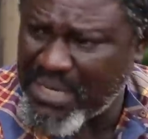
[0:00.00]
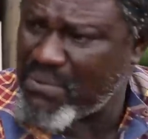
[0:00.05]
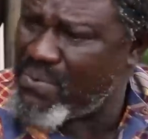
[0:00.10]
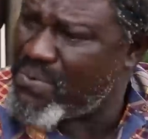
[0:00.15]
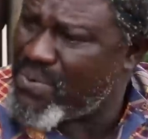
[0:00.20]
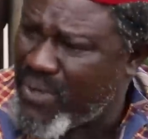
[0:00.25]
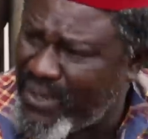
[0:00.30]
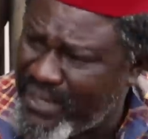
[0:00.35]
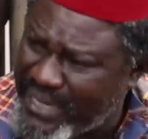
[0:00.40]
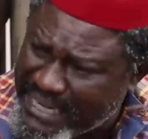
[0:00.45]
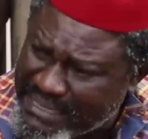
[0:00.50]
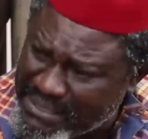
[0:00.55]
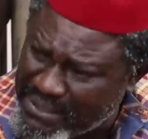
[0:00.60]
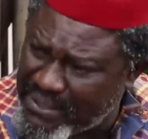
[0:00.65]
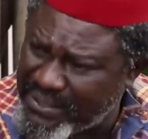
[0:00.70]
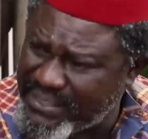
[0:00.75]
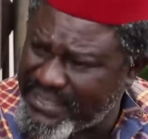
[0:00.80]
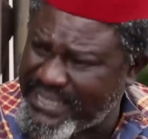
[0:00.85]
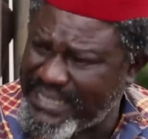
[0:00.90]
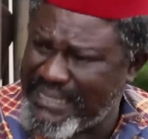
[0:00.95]
They won't collect
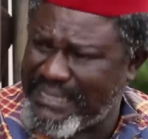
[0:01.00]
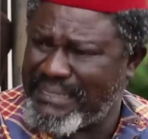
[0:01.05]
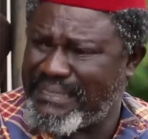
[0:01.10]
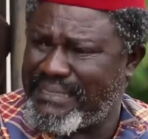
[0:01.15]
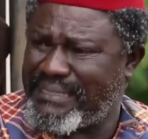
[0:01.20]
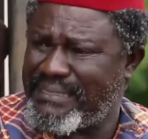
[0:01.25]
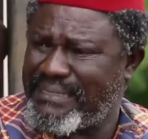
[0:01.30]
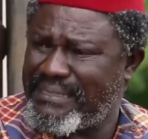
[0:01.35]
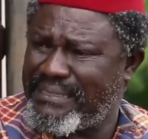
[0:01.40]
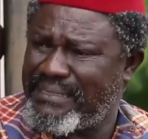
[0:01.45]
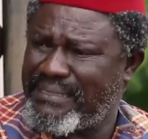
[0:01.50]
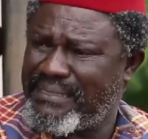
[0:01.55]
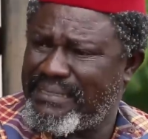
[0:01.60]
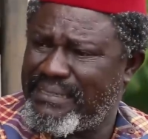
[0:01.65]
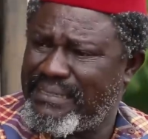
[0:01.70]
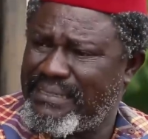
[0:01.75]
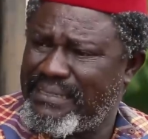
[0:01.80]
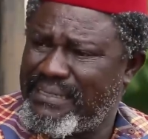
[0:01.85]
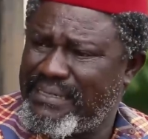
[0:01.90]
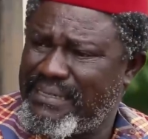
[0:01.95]
your drink. Oh.
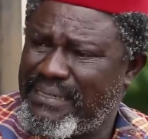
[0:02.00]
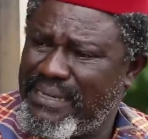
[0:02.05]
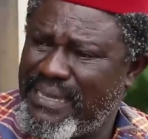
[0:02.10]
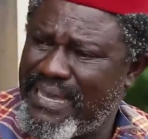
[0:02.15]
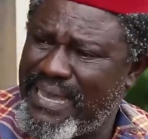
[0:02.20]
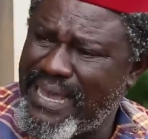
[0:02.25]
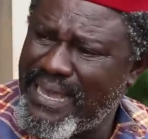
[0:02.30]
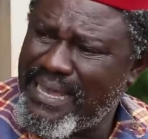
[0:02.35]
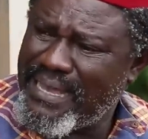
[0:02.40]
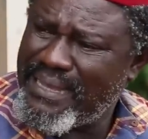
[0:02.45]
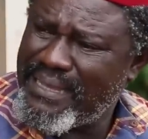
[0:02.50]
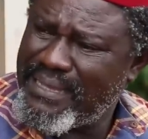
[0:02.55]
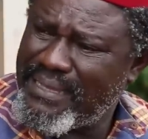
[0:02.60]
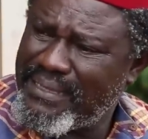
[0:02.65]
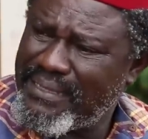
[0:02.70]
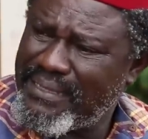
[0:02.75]
Huh?